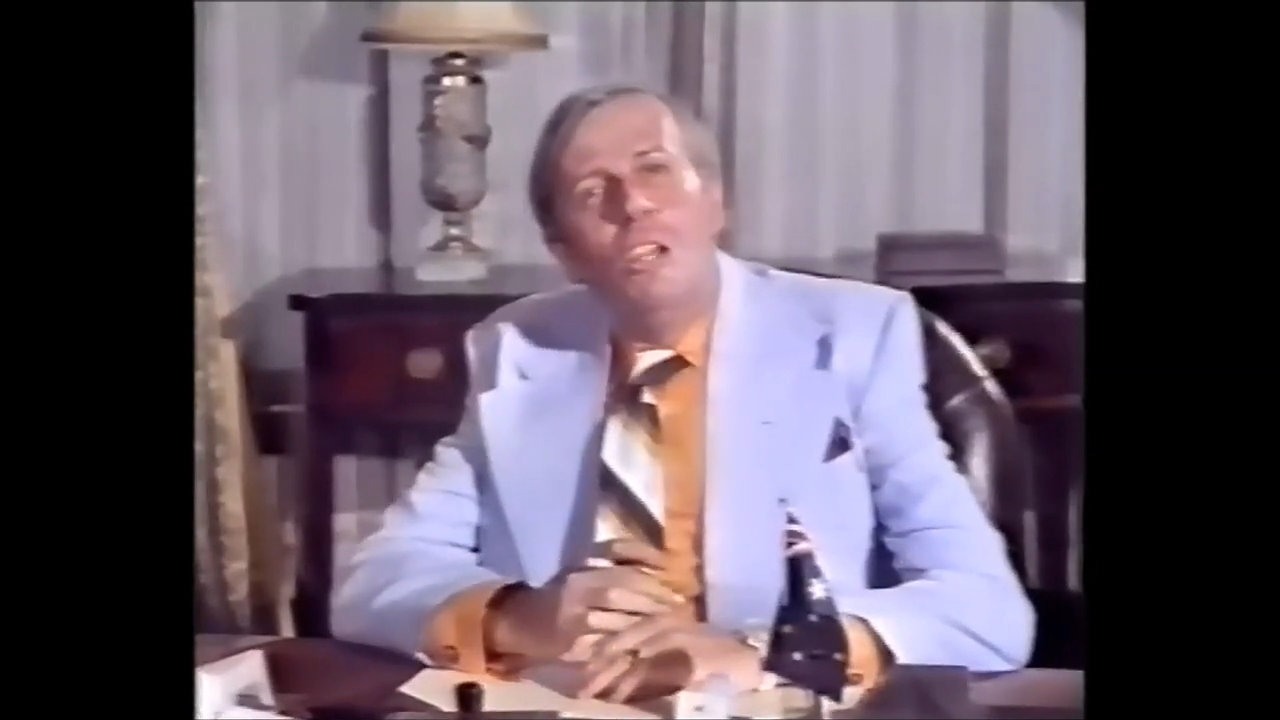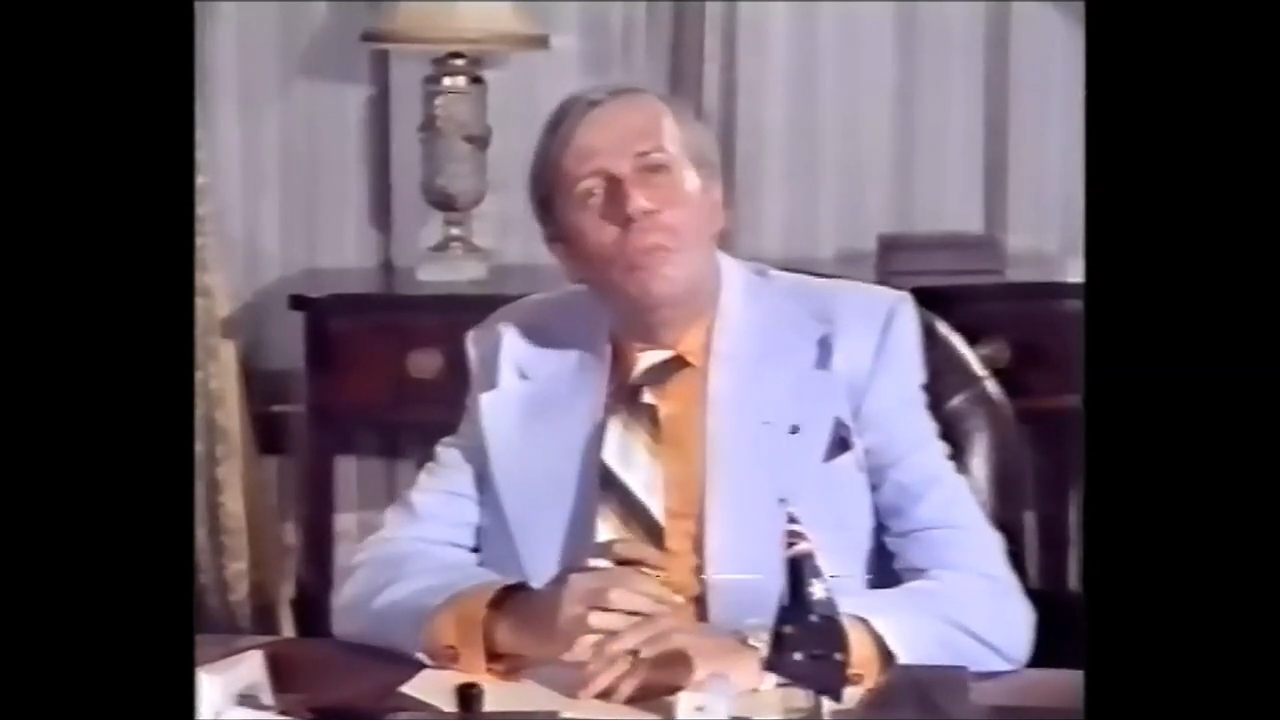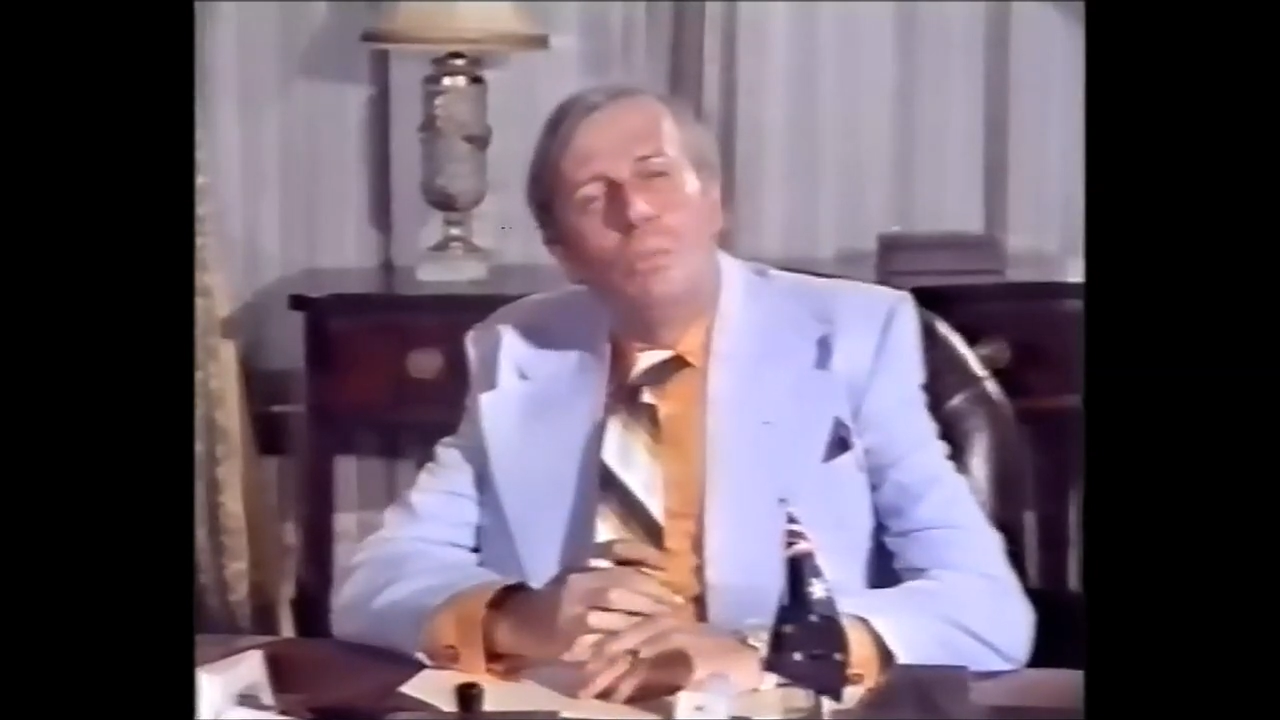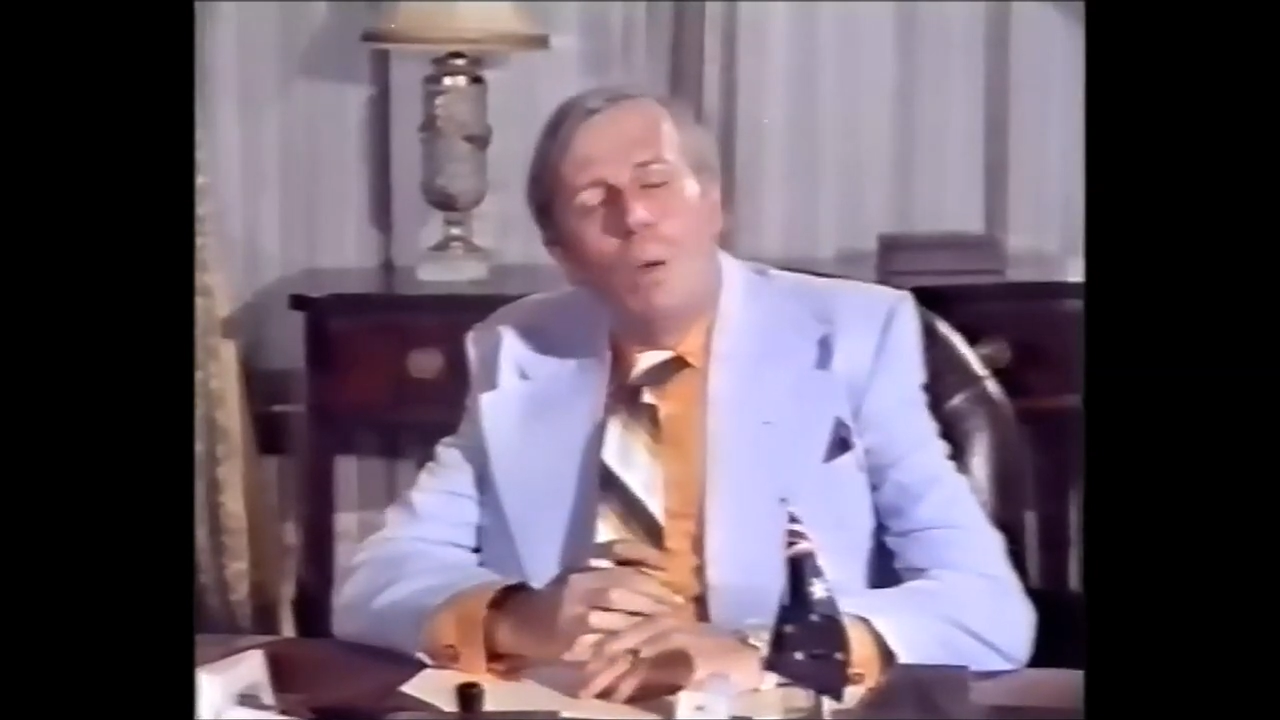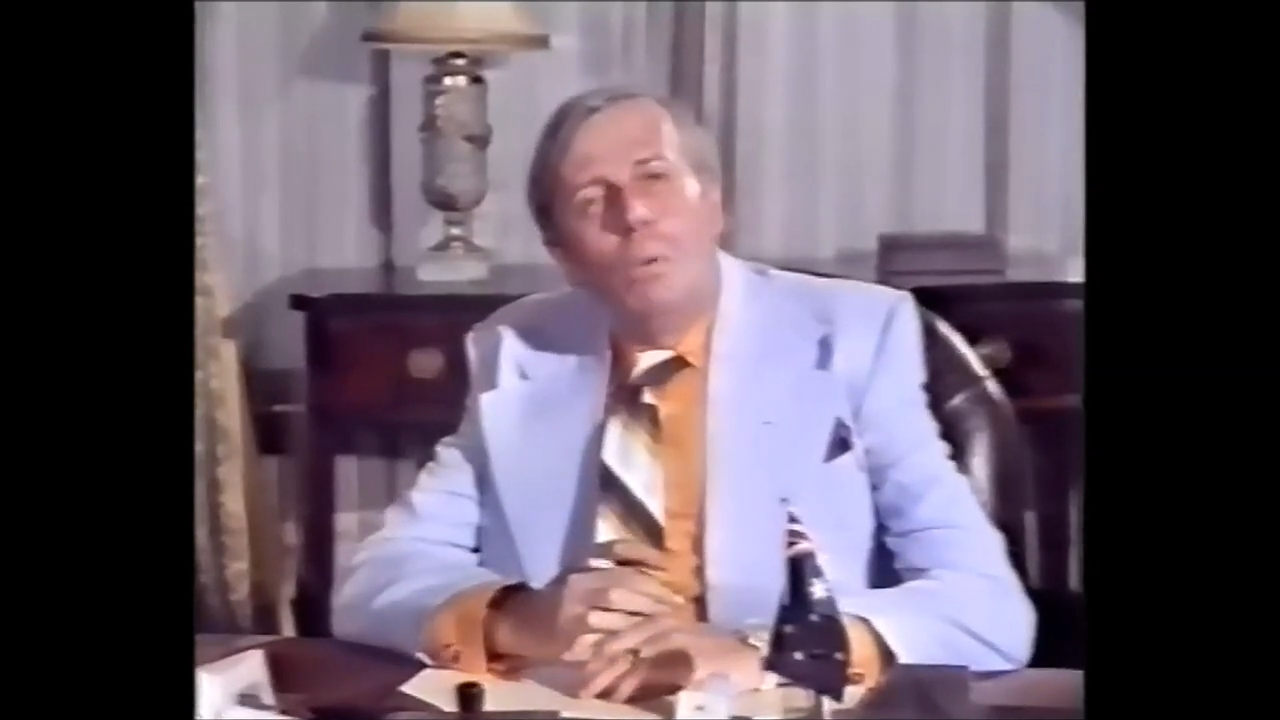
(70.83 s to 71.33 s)

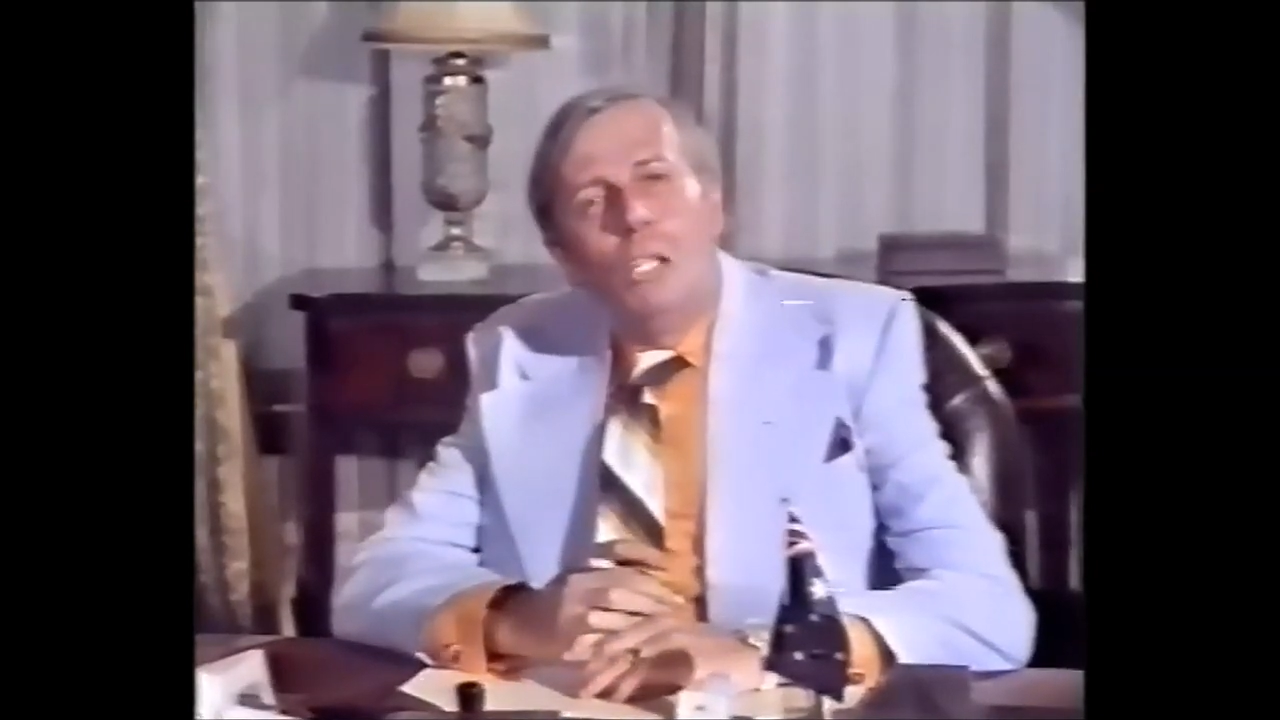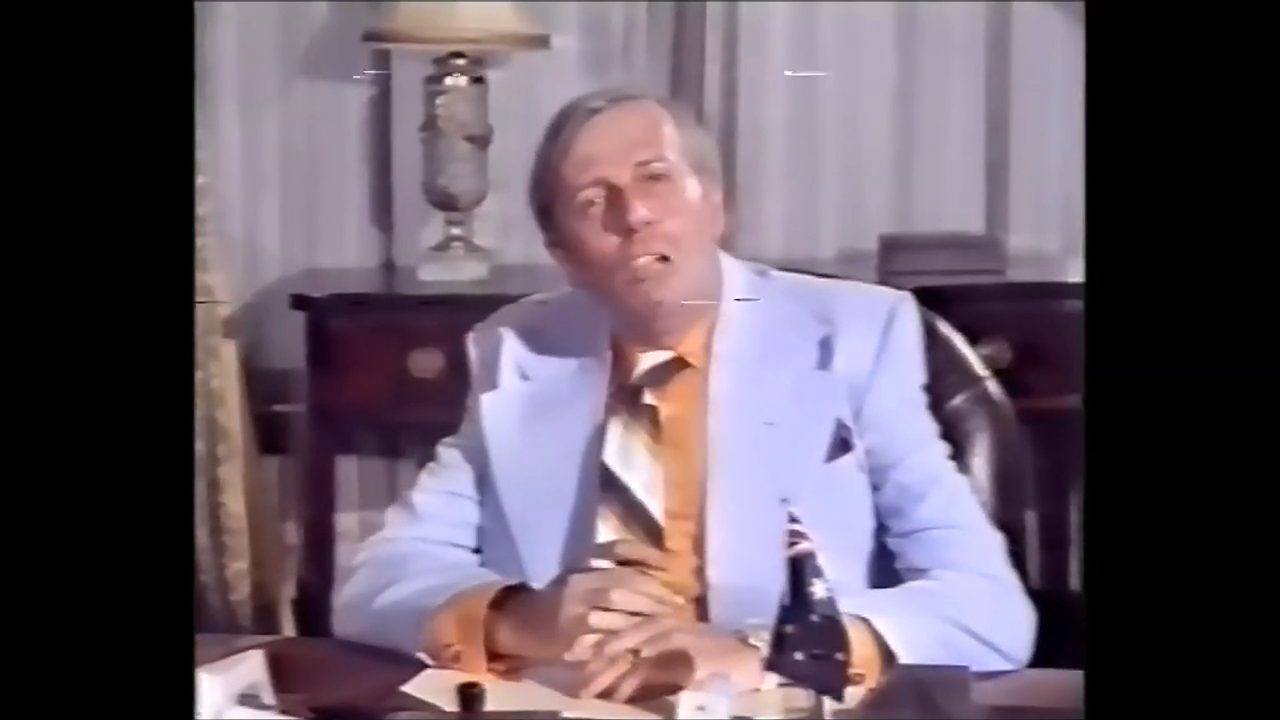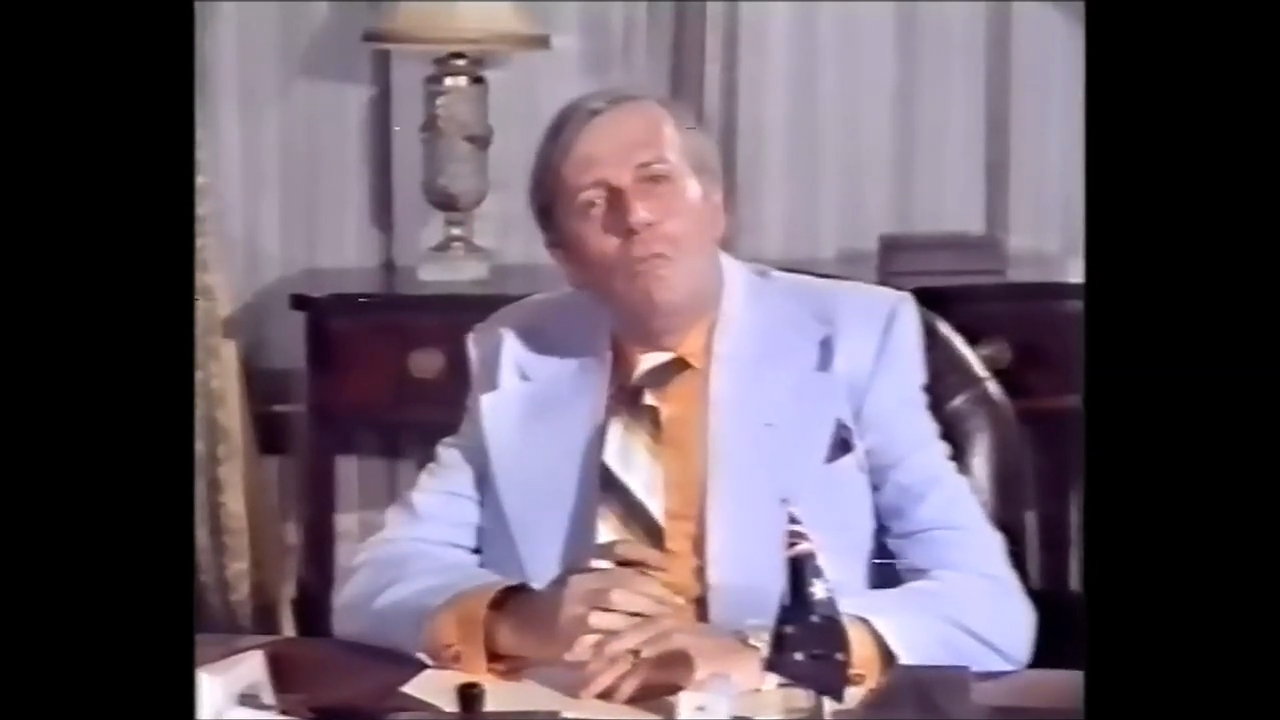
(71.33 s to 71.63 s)
the property